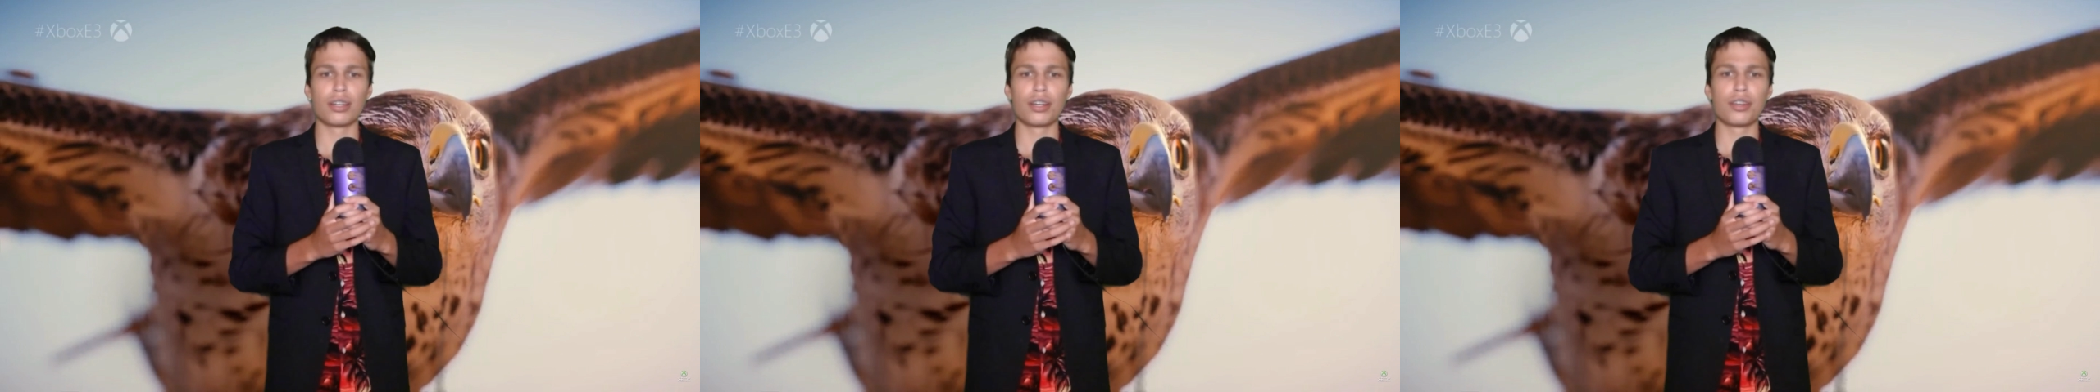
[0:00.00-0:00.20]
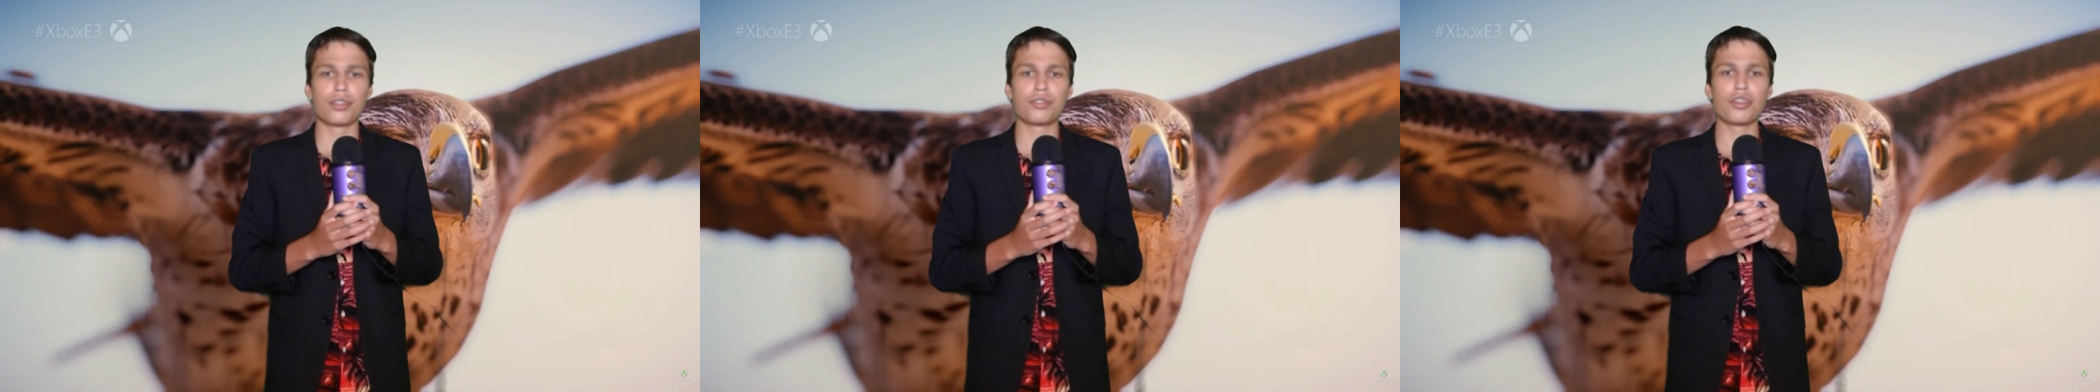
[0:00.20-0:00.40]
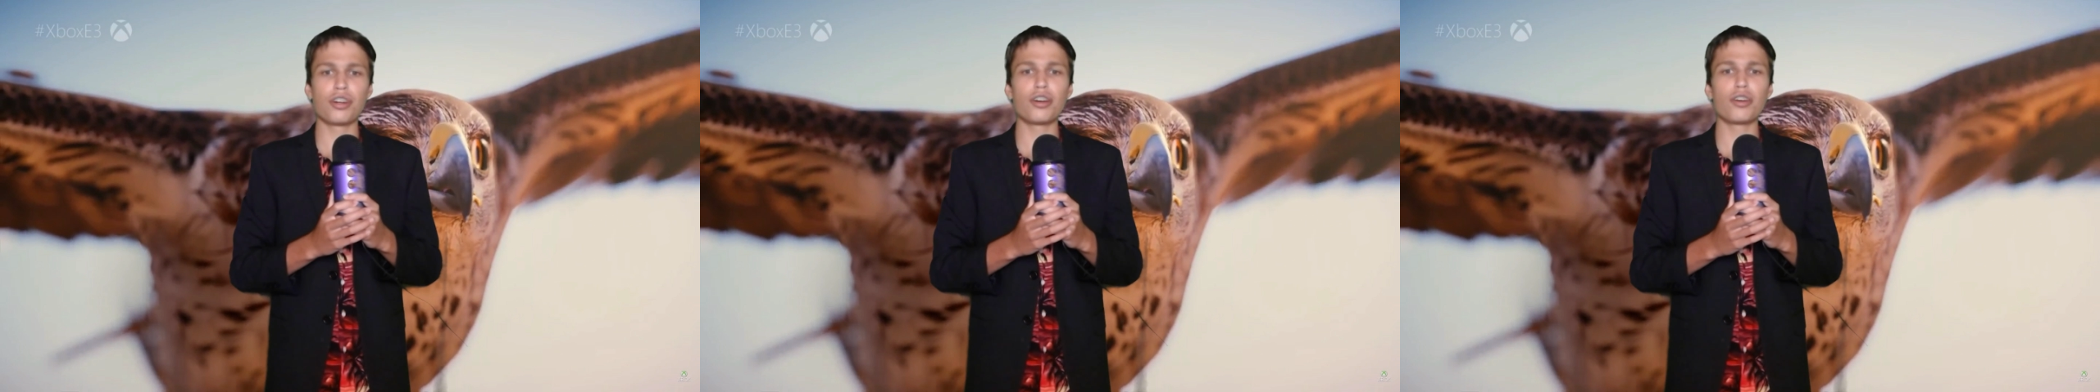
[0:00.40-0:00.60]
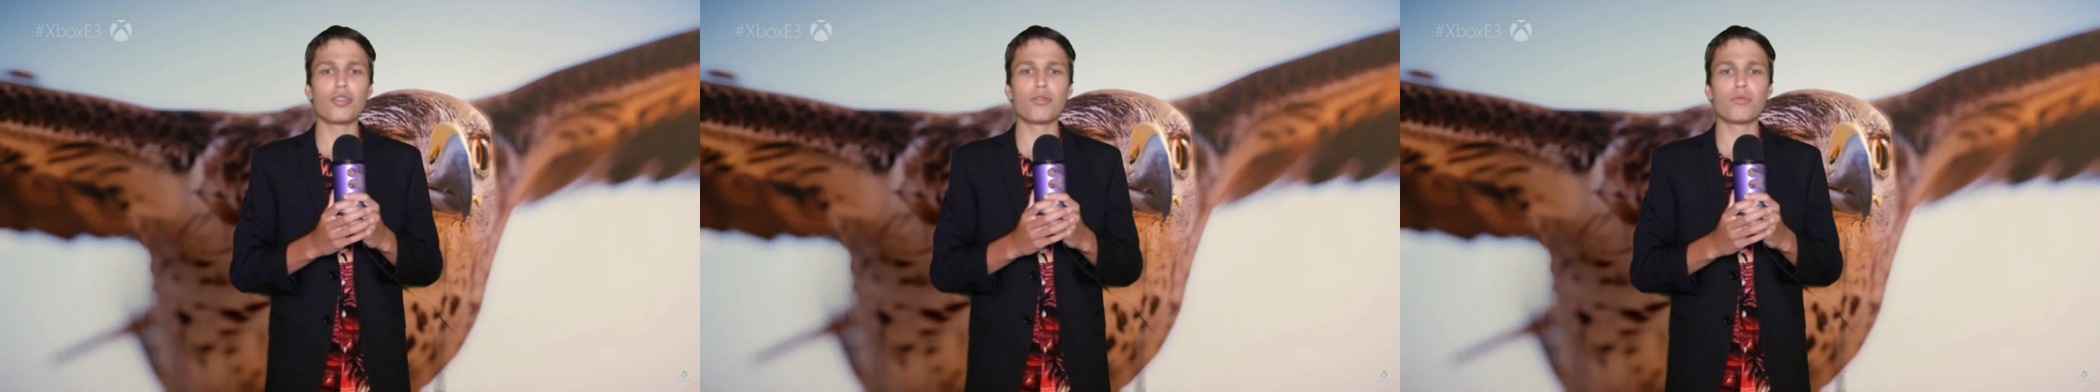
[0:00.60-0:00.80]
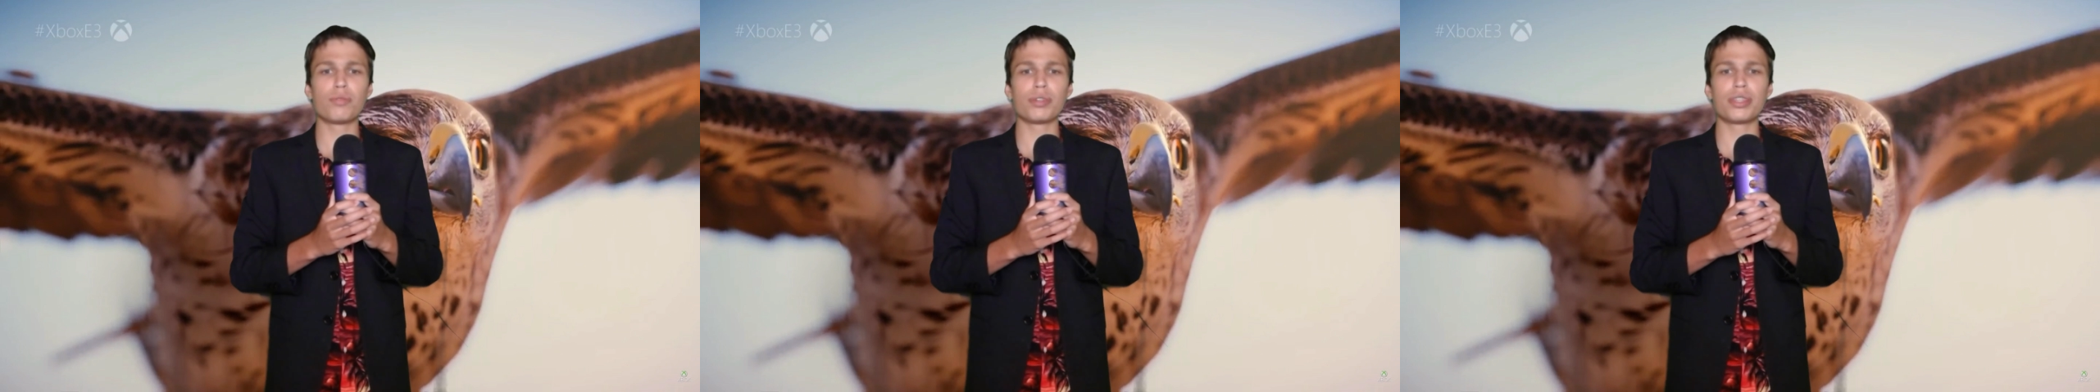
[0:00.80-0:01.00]

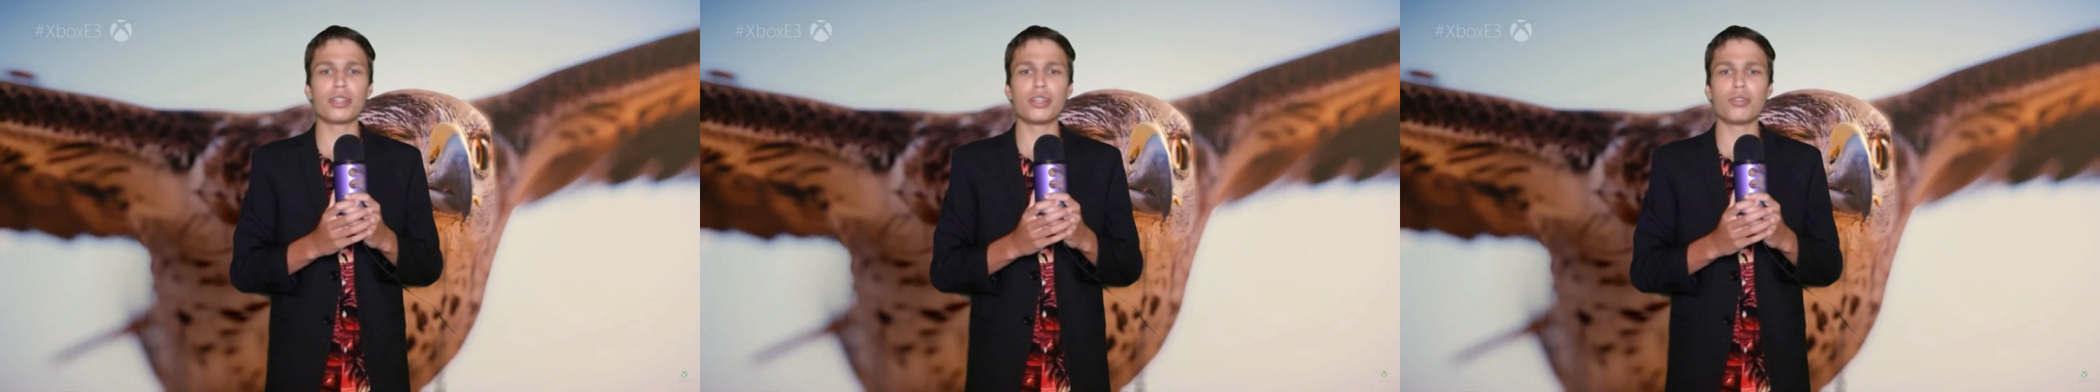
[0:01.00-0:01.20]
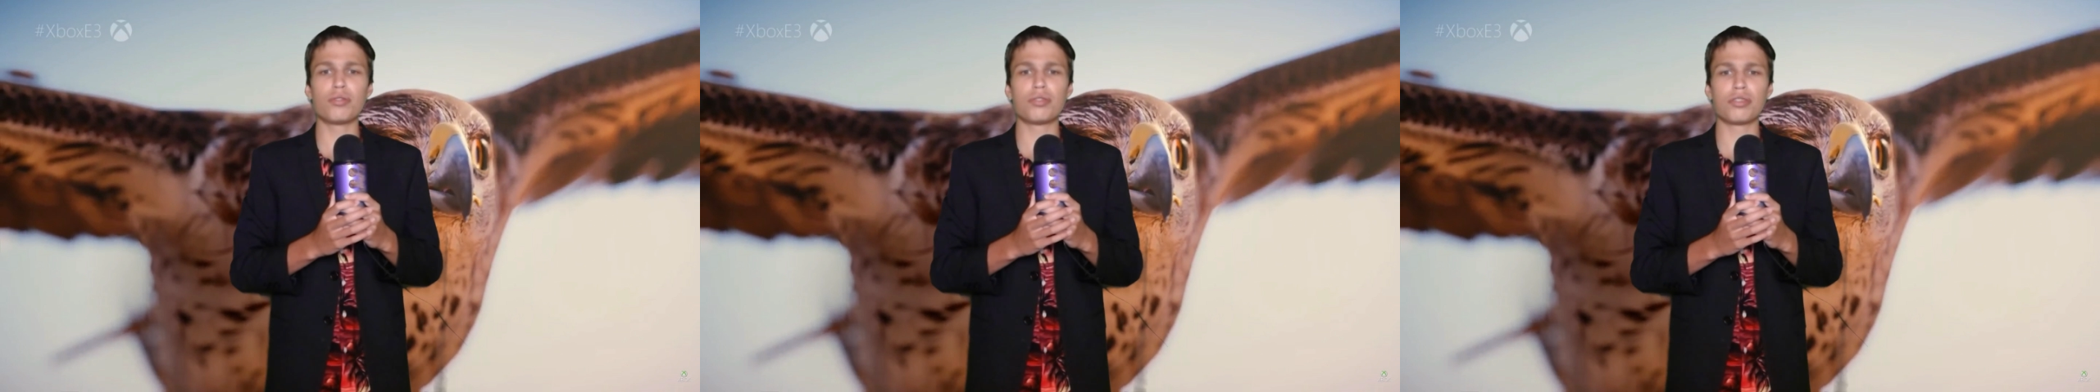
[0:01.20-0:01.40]
So, with the new